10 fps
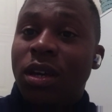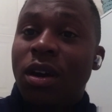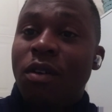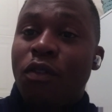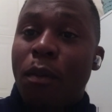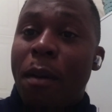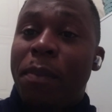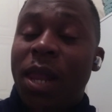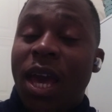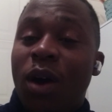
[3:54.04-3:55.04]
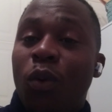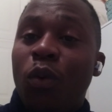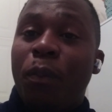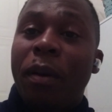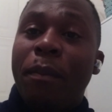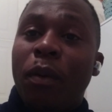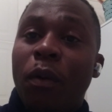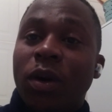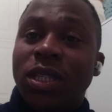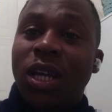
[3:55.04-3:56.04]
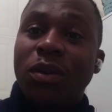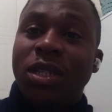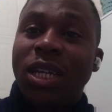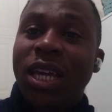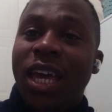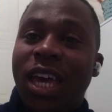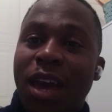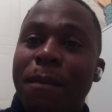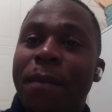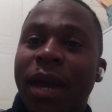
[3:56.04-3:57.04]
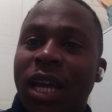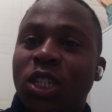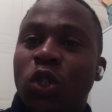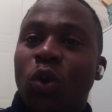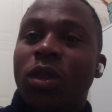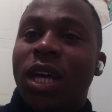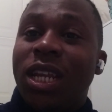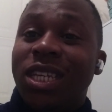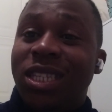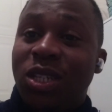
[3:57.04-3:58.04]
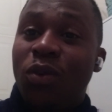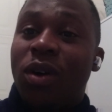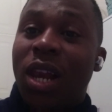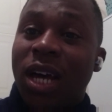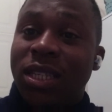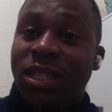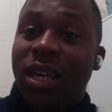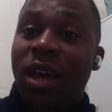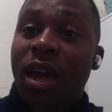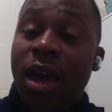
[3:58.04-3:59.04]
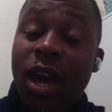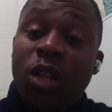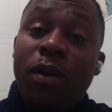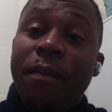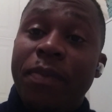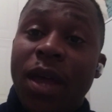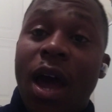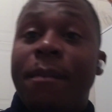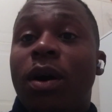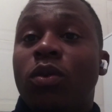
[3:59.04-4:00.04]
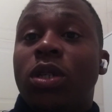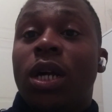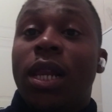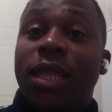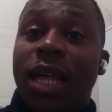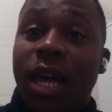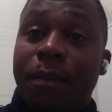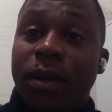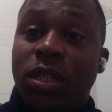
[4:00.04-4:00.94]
from a player who people was doubting, he came back and showed that he's still classy. Anyway, I'm out. Click that like button,